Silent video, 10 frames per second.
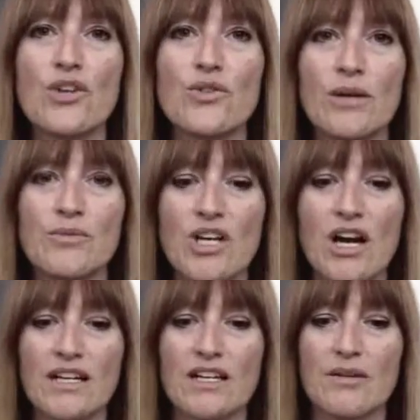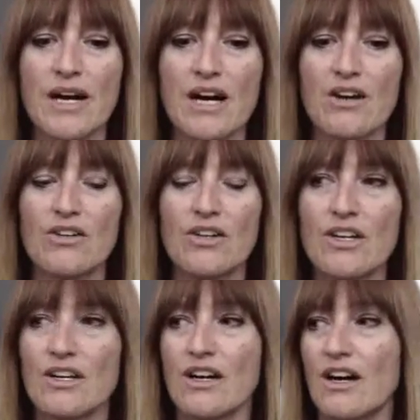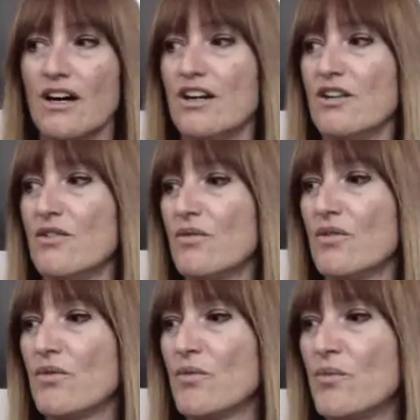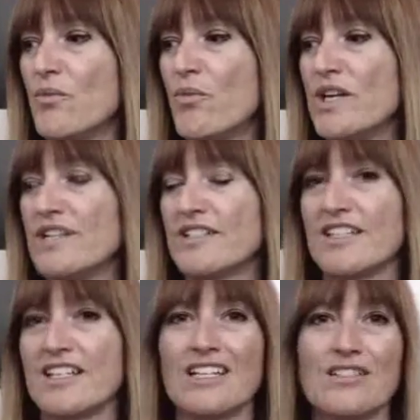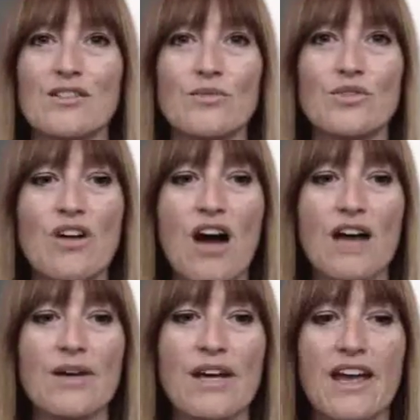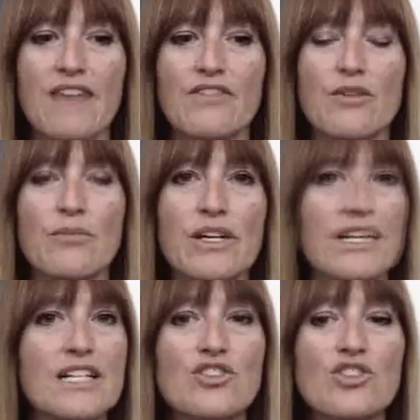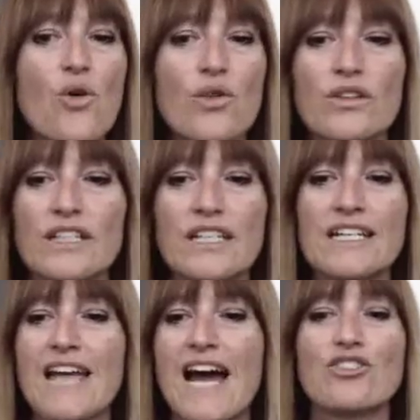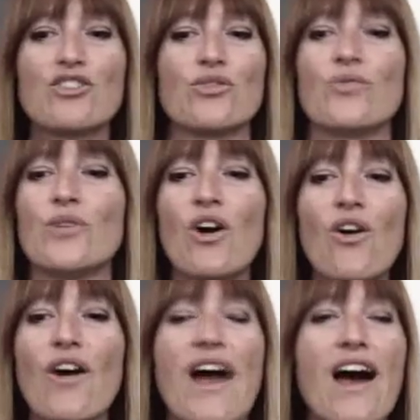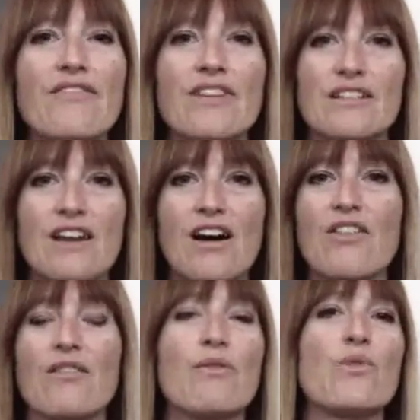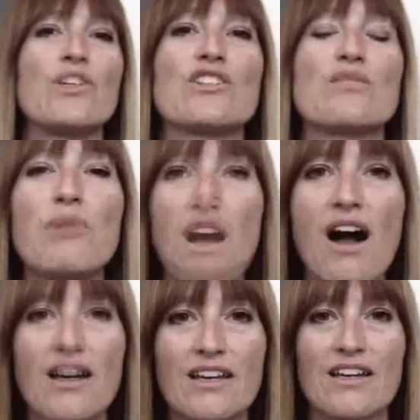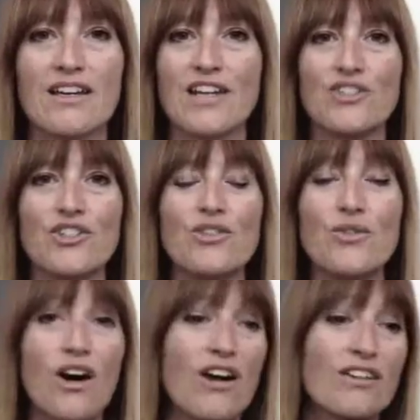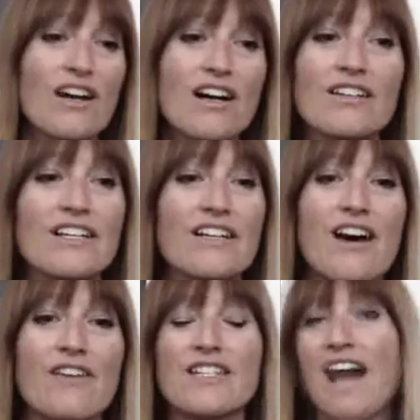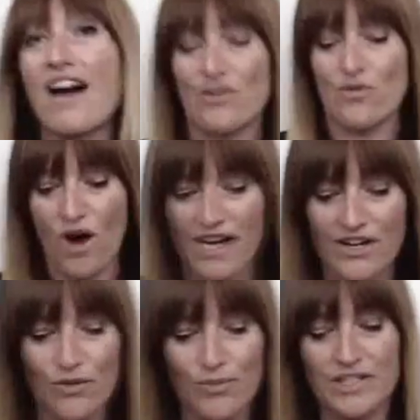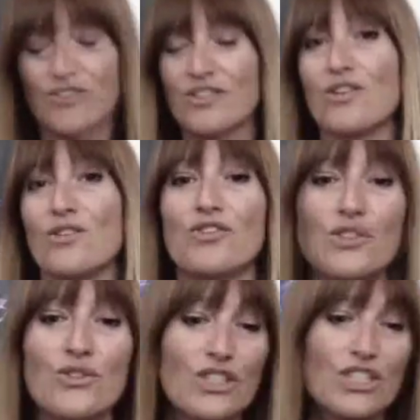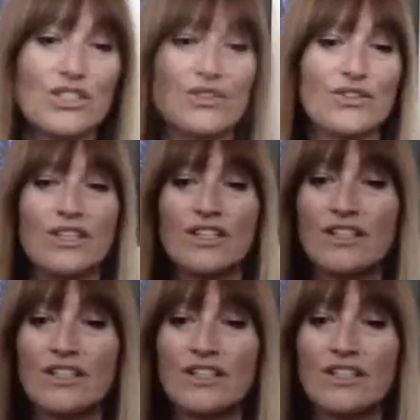who I'm talking about, witnessing like some odd behavior, but it's totally natural. We all have it. We just block it, and you are lucky enough to have it wide open. So do you.